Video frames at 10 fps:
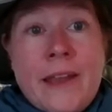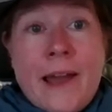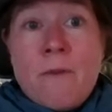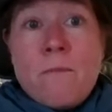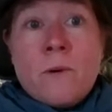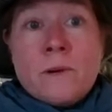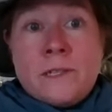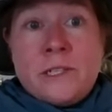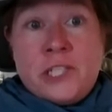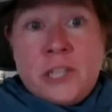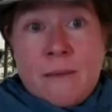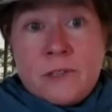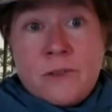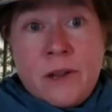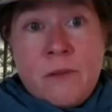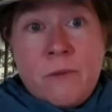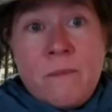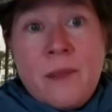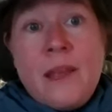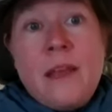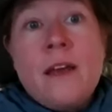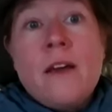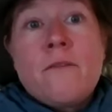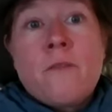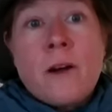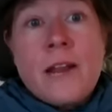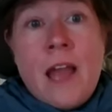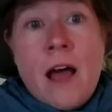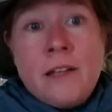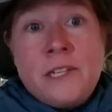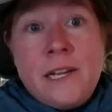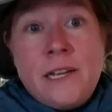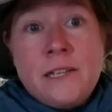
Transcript: how important geometry would be for archaeology,